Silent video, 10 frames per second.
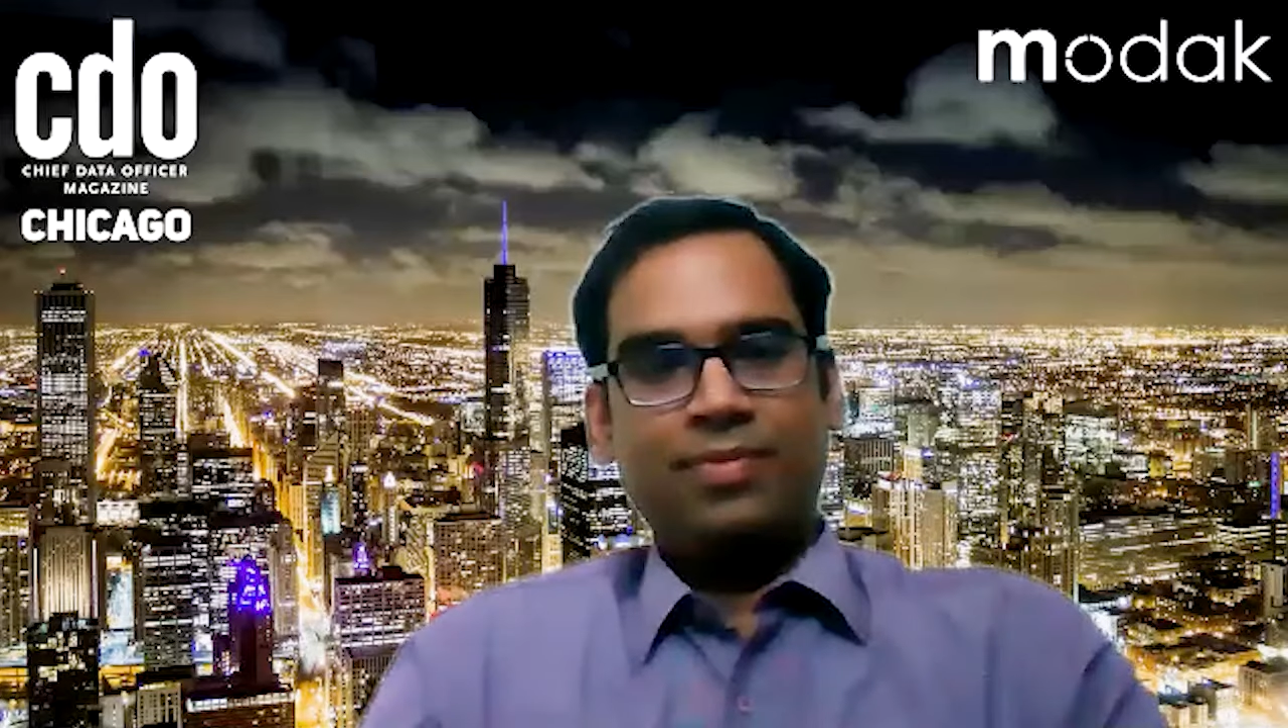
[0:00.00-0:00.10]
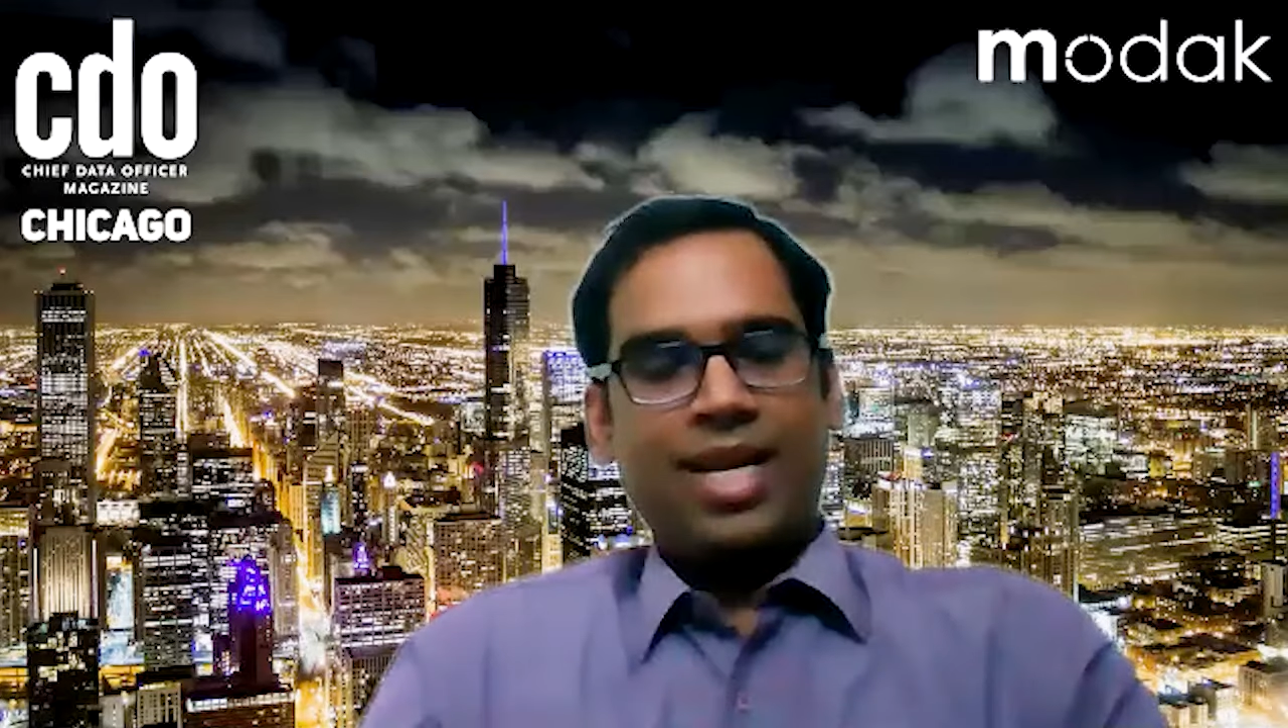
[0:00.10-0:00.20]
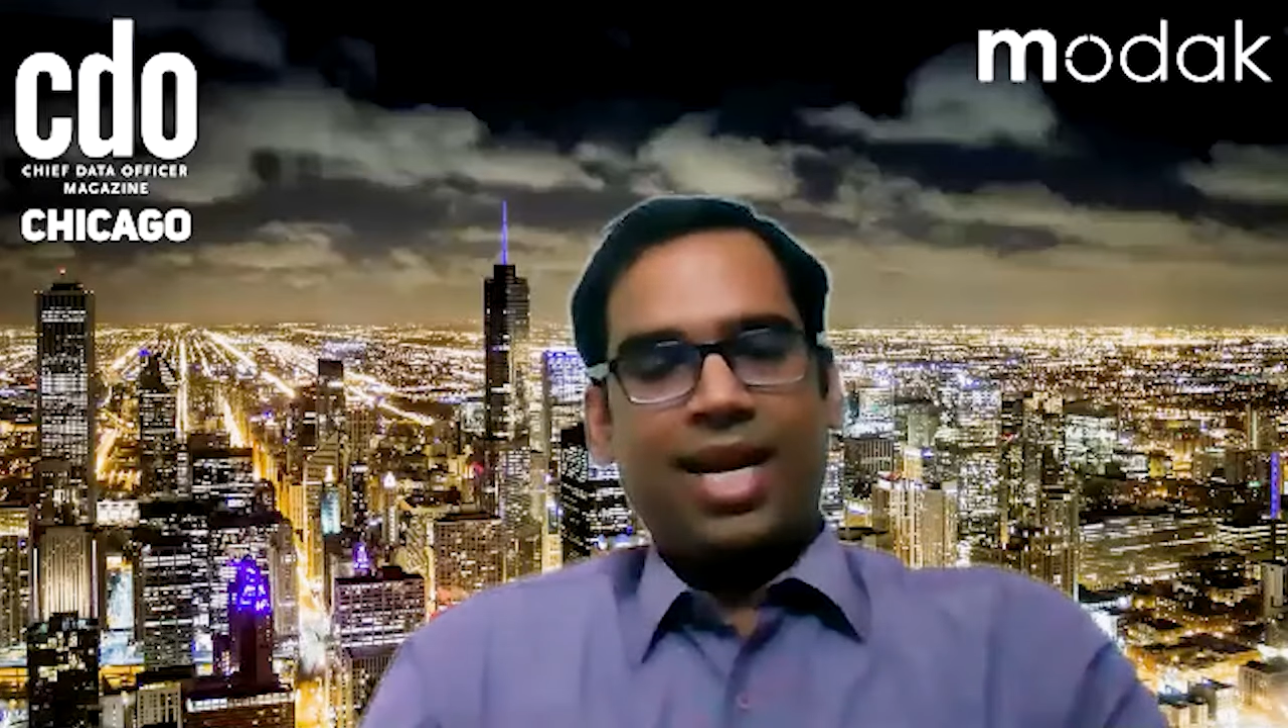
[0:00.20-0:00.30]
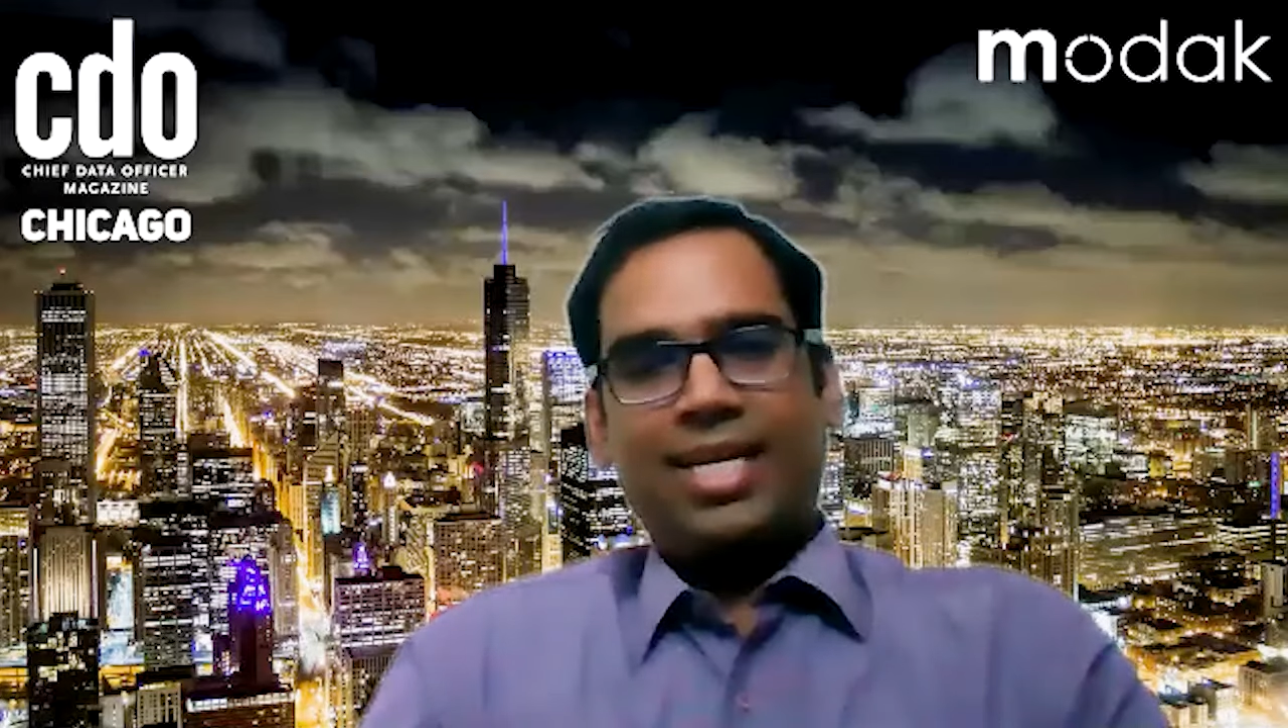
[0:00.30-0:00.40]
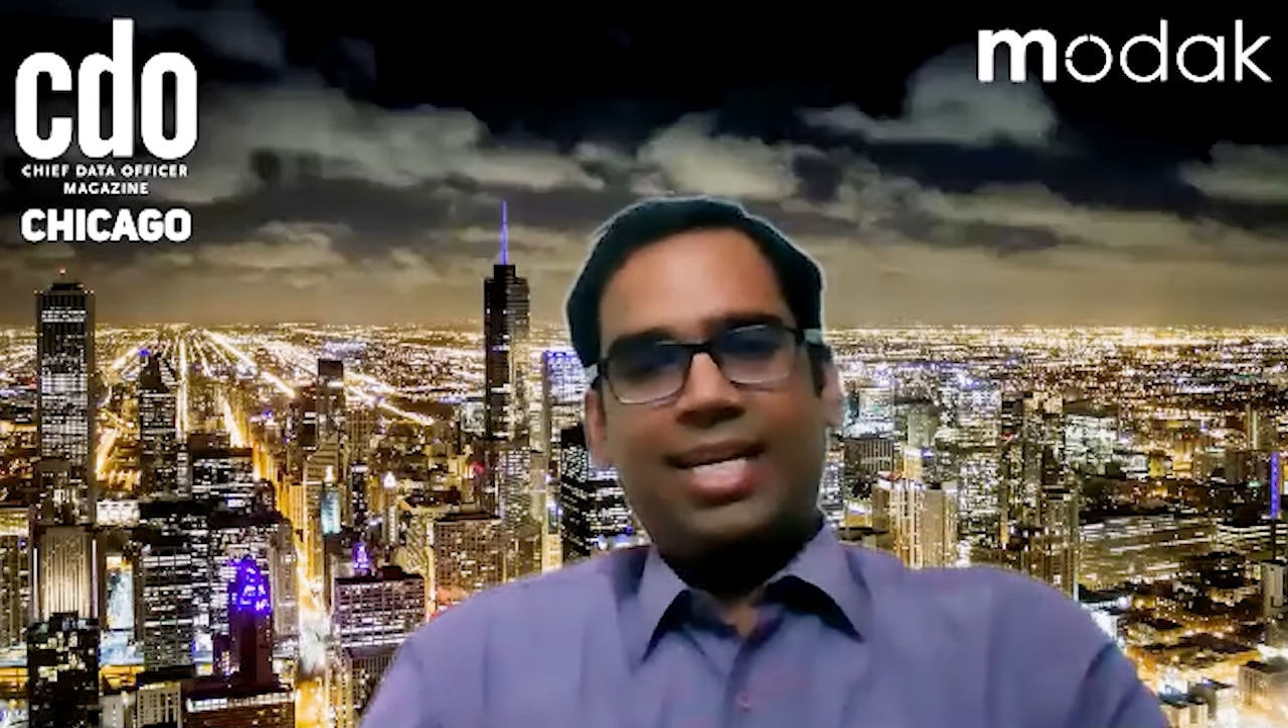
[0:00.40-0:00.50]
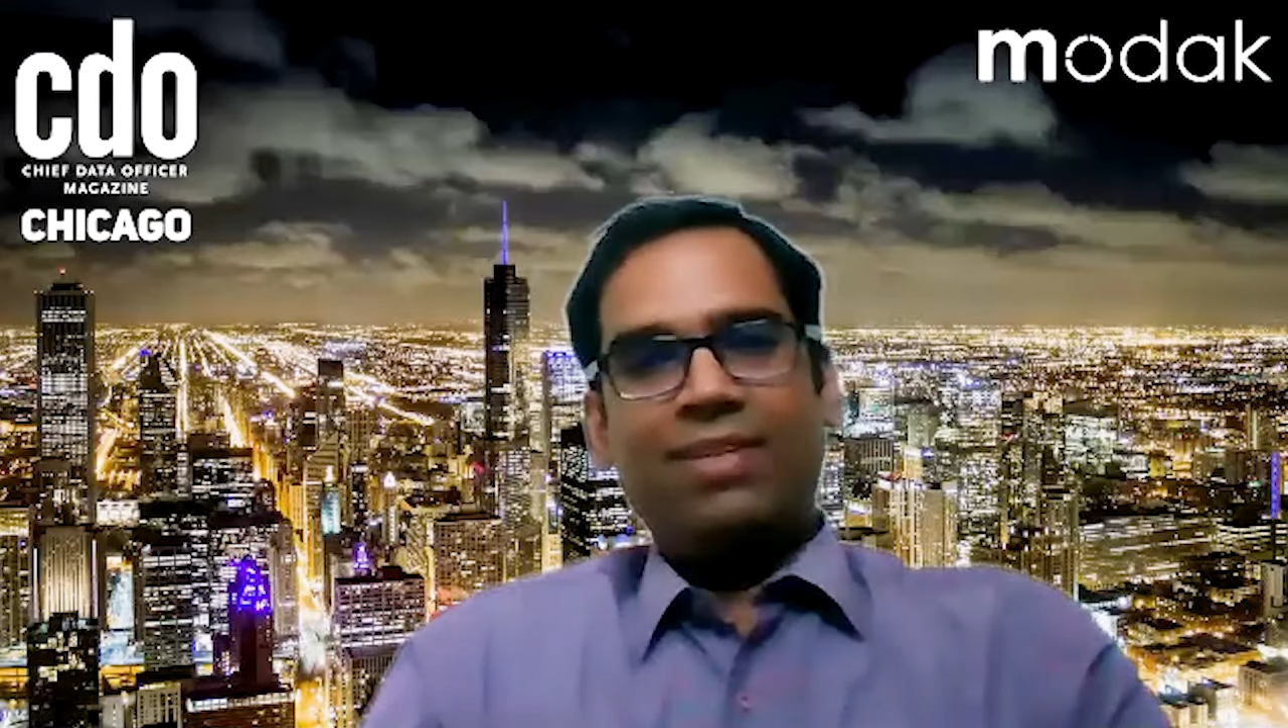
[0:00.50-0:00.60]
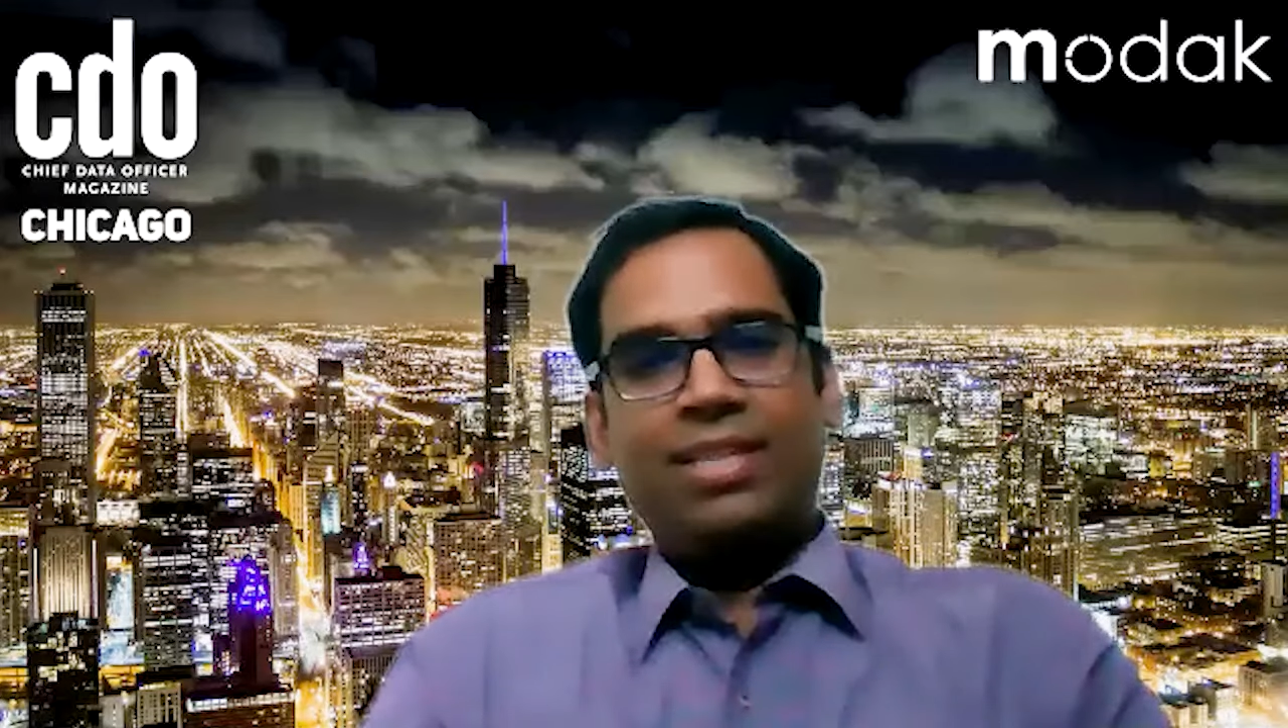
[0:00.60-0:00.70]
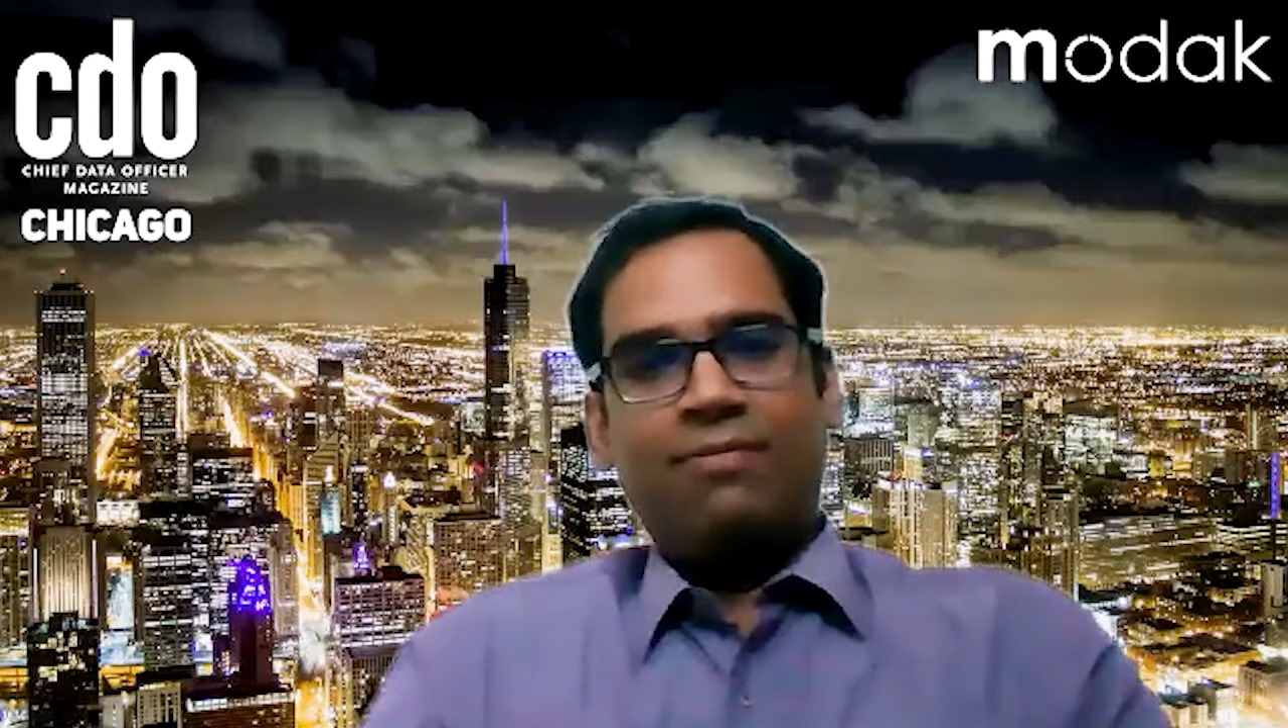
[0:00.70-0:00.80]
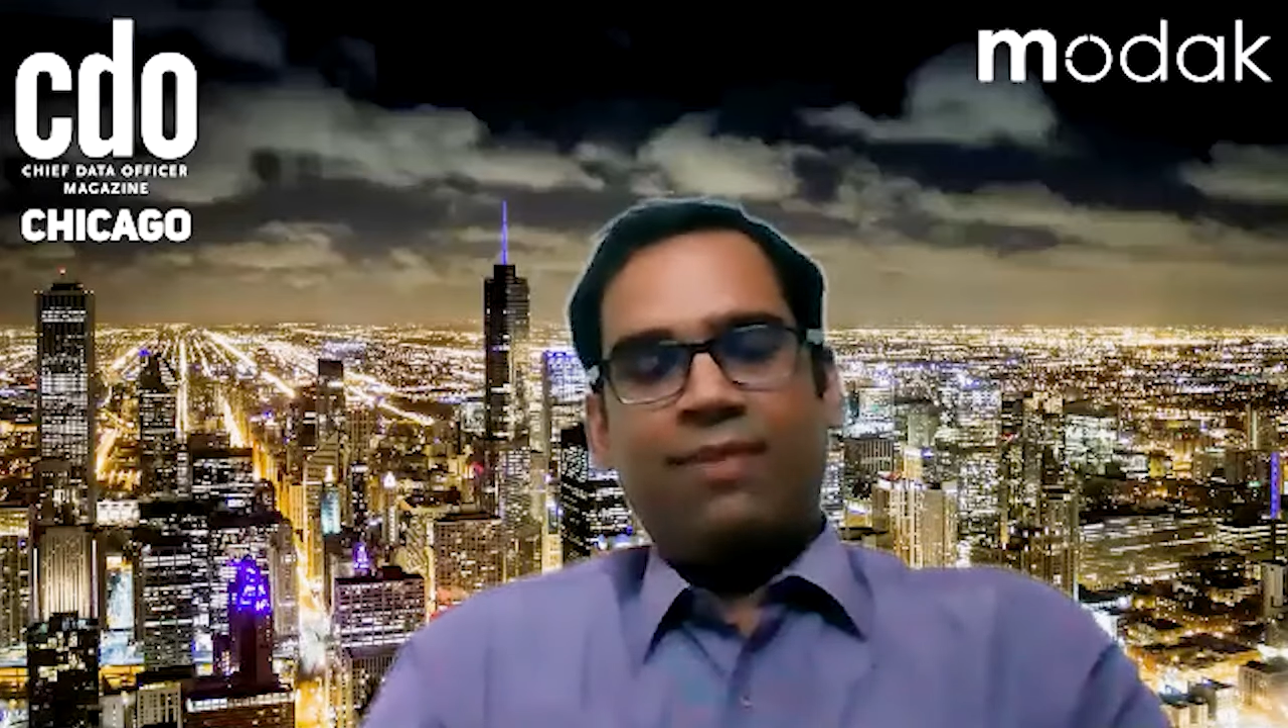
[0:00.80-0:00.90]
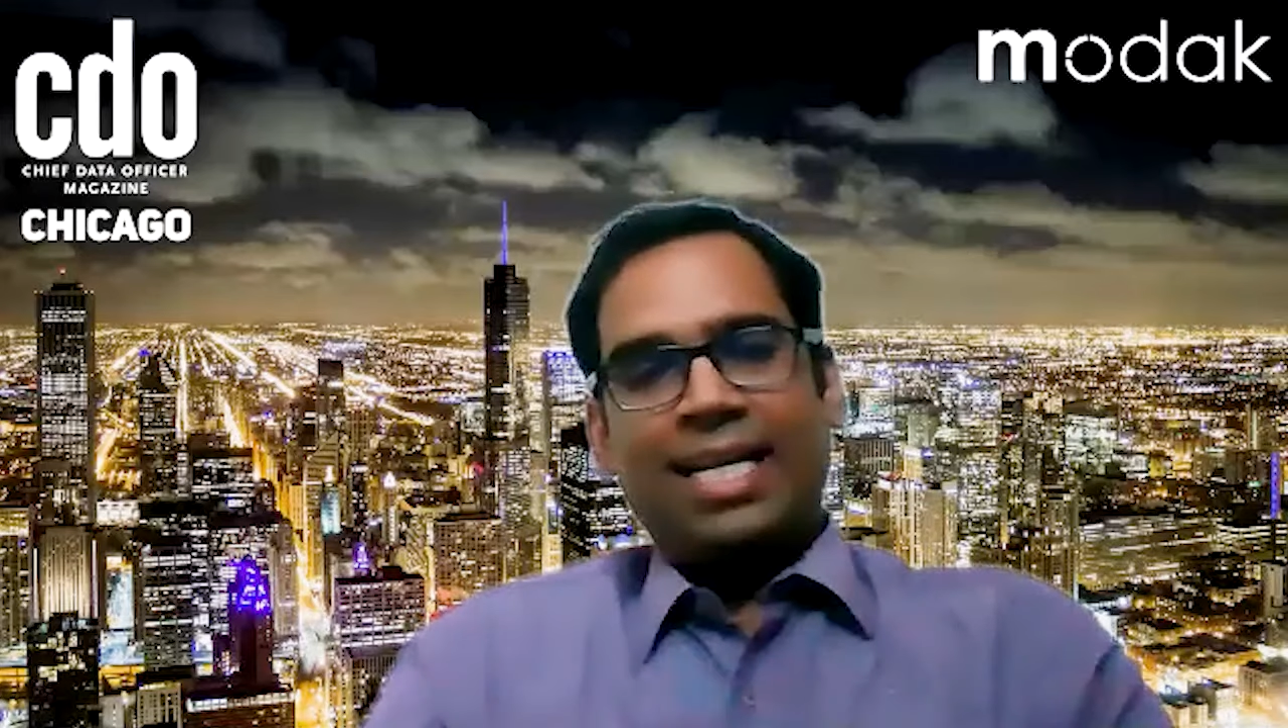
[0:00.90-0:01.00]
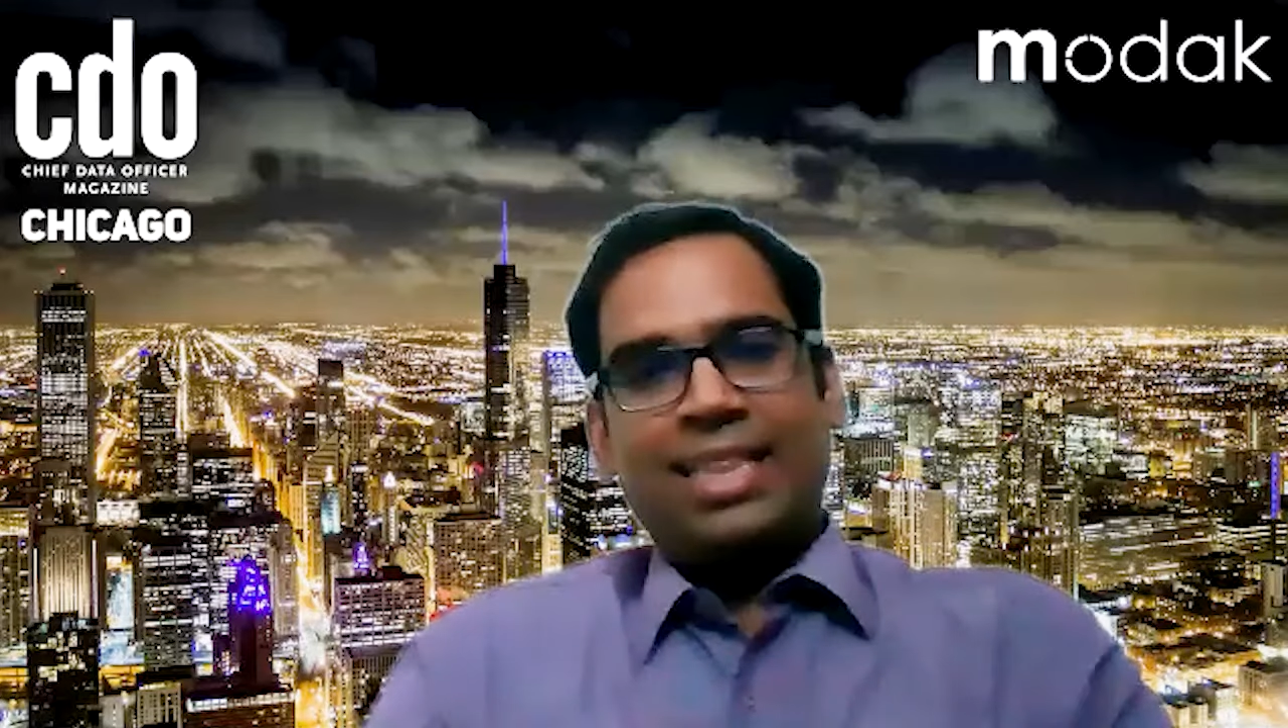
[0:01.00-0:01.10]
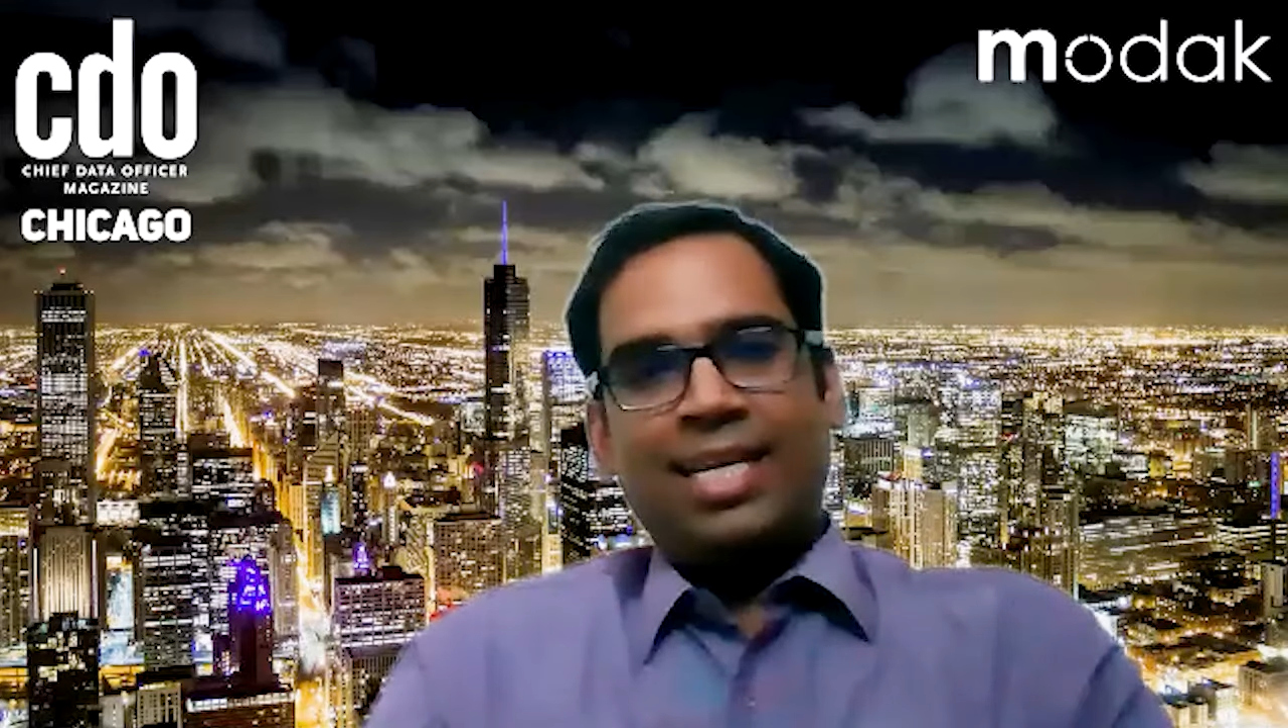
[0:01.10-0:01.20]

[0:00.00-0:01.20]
And given the fact